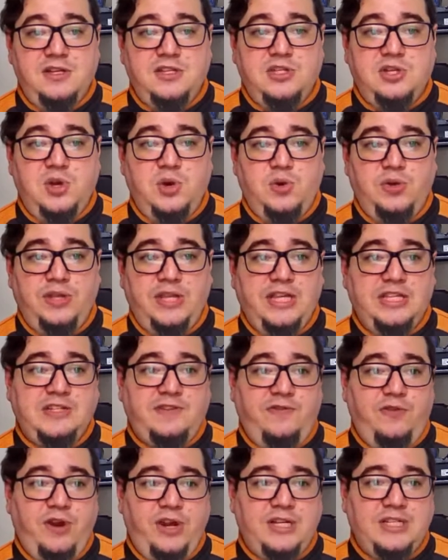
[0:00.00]
So
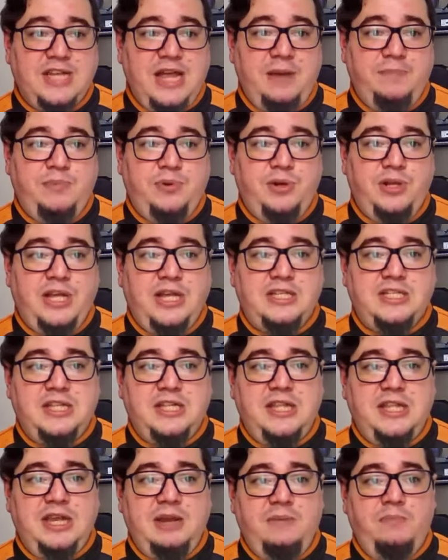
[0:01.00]
this, for example, is
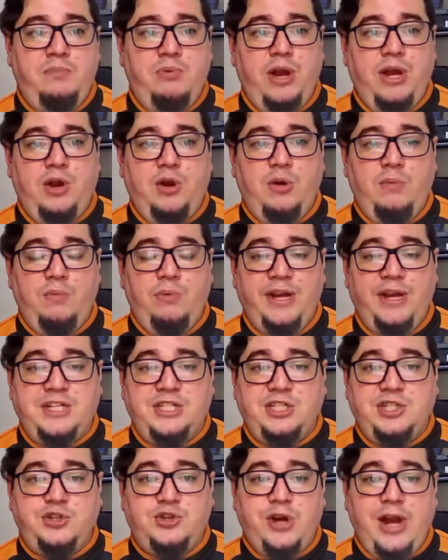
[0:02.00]
the Brayer
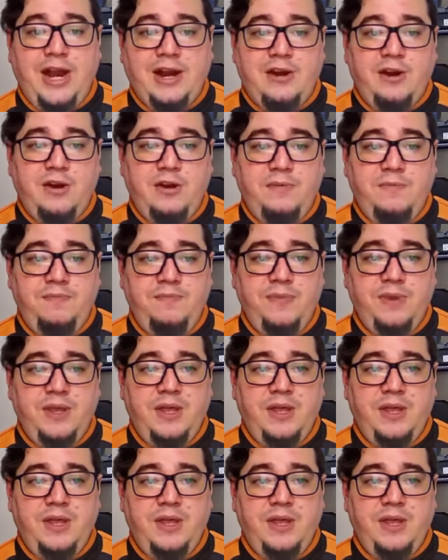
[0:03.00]
Bridge Tracker.